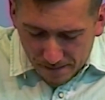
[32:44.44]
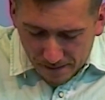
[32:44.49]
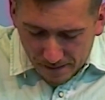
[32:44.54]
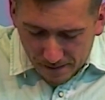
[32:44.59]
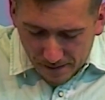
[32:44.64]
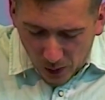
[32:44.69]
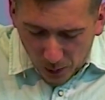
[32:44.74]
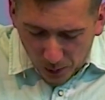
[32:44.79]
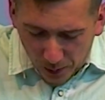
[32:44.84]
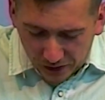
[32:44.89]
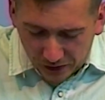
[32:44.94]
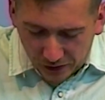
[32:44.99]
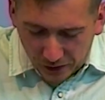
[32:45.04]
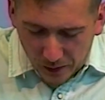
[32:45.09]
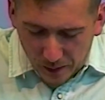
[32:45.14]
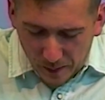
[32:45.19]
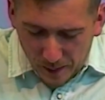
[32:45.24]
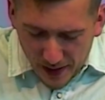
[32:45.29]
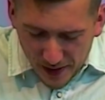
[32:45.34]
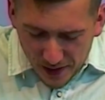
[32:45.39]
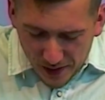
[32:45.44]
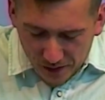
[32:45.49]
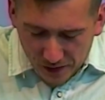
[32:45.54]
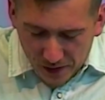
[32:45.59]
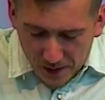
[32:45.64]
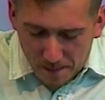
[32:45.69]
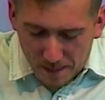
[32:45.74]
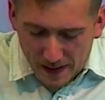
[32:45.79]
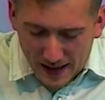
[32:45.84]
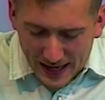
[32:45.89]
Help us to repent of
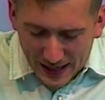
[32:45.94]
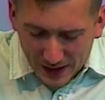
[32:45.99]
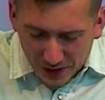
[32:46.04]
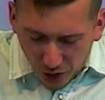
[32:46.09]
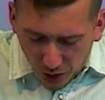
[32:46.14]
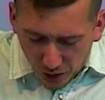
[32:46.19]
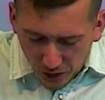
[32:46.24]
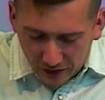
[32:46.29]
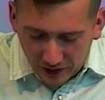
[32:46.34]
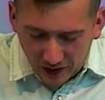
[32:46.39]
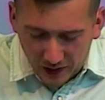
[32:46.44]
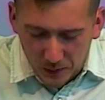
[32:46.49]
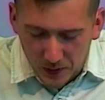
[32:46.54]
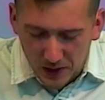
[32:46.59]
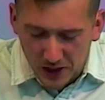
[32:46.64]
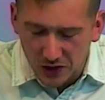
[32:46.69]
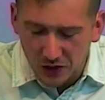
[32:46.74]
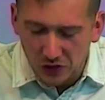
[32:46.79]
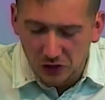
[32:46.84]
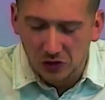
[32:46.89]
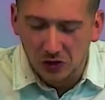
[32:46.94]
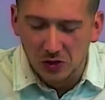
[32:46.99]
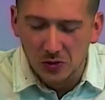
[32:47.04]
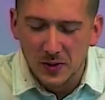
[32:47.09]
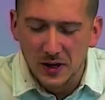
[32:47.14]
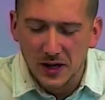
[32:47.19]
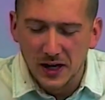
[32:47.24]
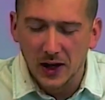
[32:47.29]
the bad content we're consuming.